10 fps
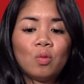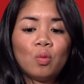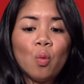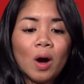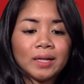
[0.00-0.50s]

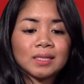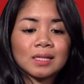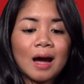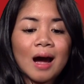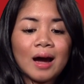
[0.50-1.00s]
what
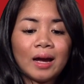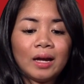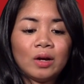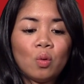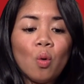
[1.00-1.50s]

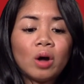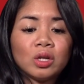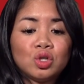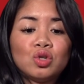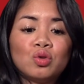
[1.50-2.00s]
I want
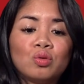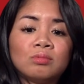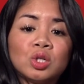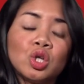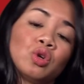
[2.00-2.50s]
to
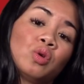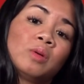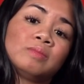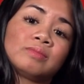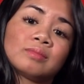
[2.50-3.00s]
do
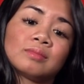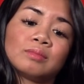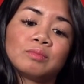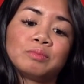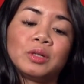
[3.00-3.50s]
to
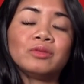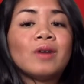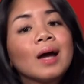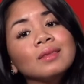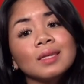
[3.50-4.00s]

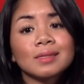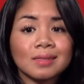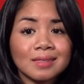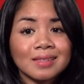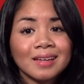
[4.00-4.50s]
provide
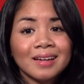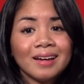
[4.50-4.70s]
this